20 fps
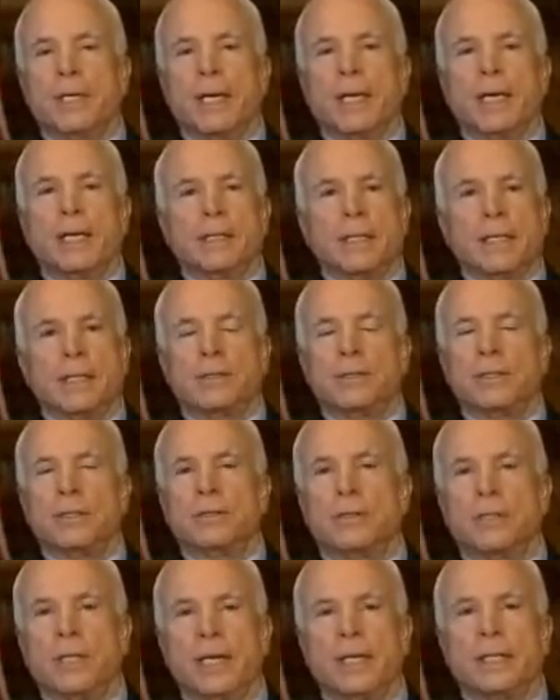And that's
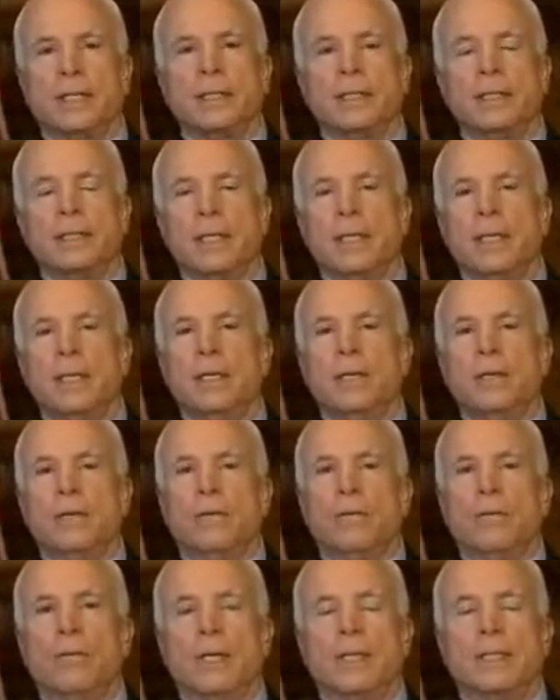exactly
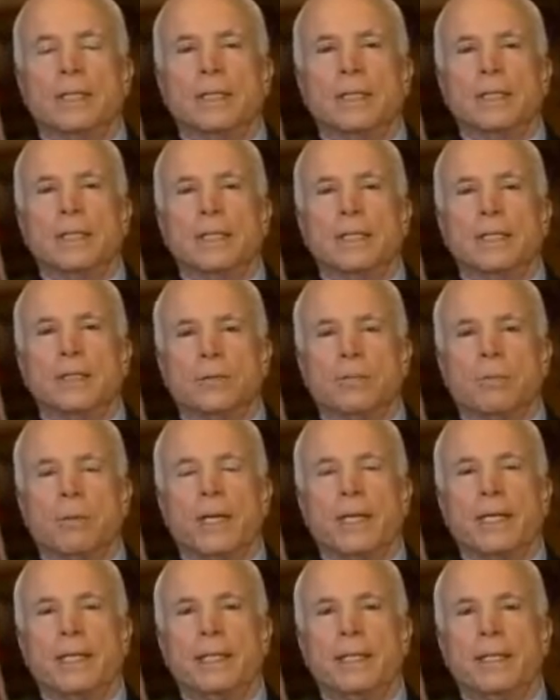what is
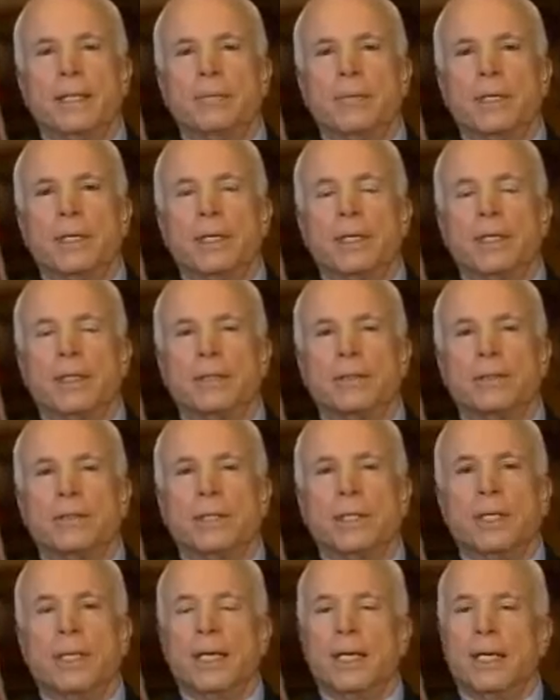plaguing Americans
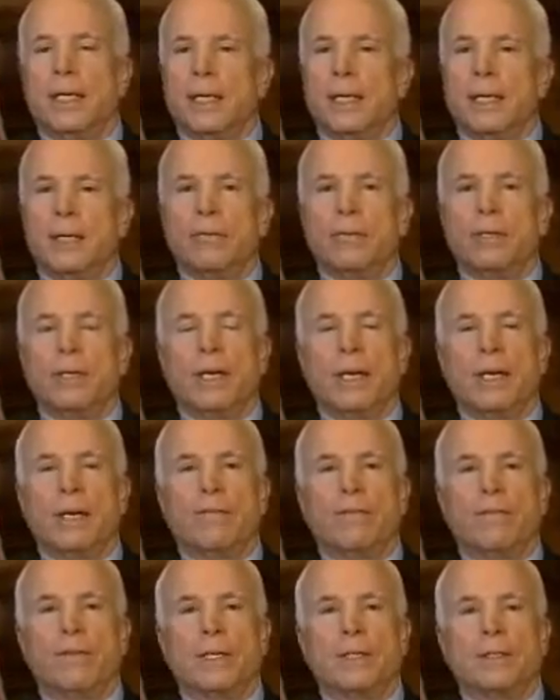today. And we've got
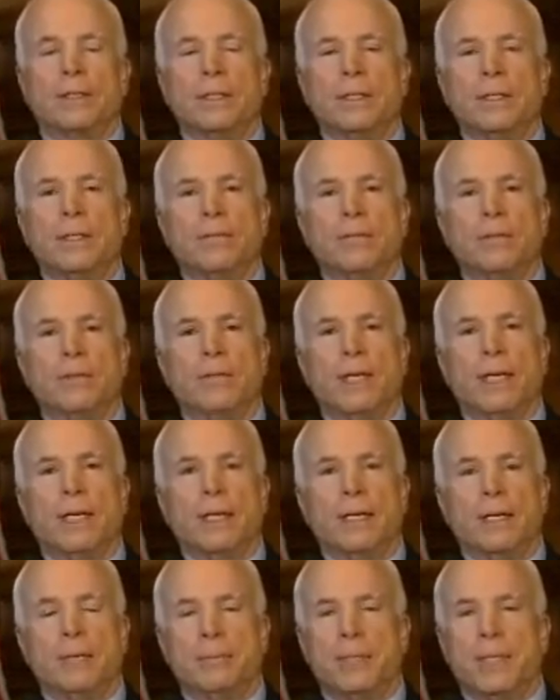to fix it, and we've got
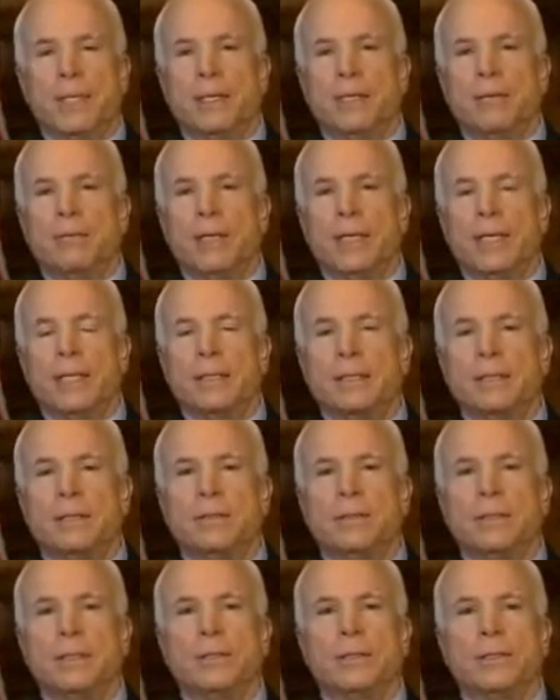to update our
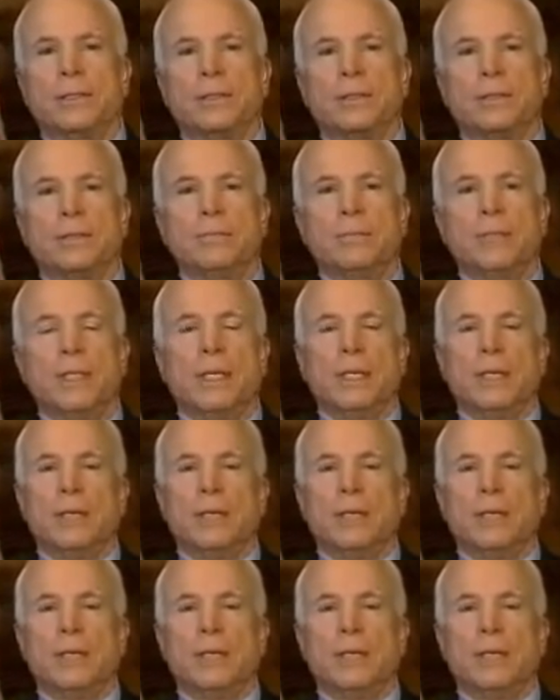regulatory system.